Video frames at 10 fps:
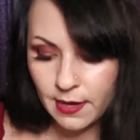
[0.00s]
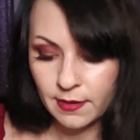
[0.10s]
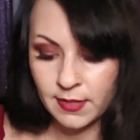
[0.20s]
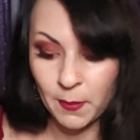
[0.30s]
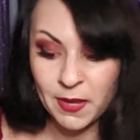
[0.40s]

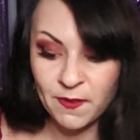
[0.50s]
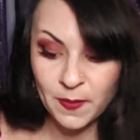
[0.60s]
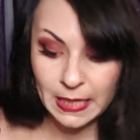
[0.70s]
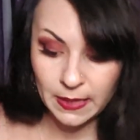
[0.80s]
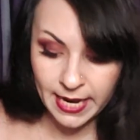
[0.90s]
Some have
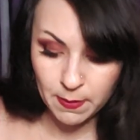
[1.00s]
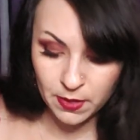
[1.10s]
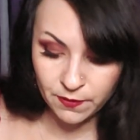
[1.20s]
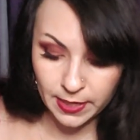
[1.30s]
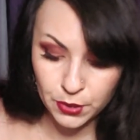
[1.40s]
even claimed to
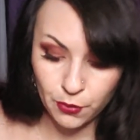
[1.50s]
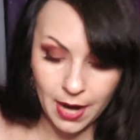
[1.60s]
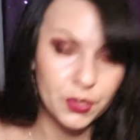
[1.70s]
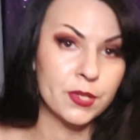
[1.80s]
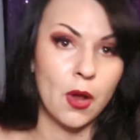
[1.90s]
find
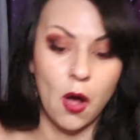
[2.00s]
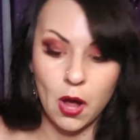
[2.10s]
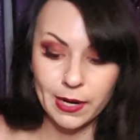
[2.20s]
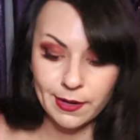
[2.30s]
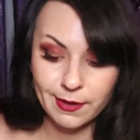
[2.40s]
scratches
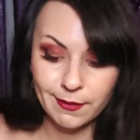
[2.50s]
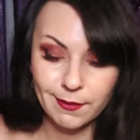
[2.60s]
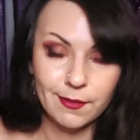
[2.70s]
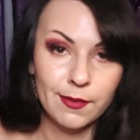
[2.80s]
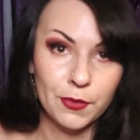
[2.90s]
on
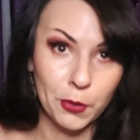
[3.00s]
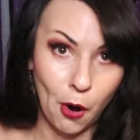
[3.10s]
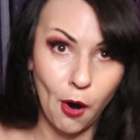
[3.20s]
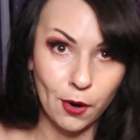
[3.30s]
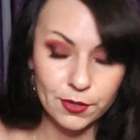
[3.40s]
their
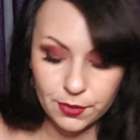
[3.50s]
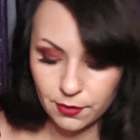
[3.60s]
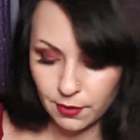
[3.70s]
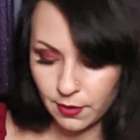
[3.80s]
cars.